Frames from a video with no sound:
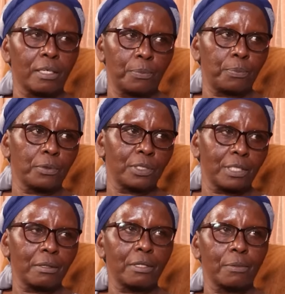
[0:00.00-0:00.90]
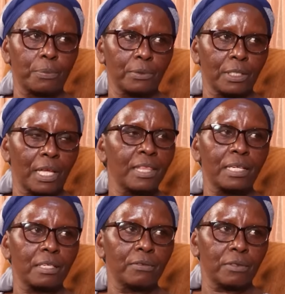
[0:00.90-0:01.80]
Keep pushing. And
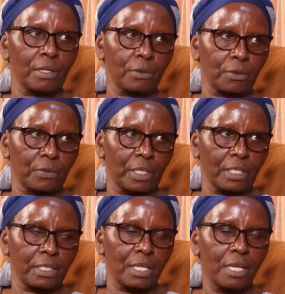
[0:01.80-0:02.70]
that gives you a lot of energy.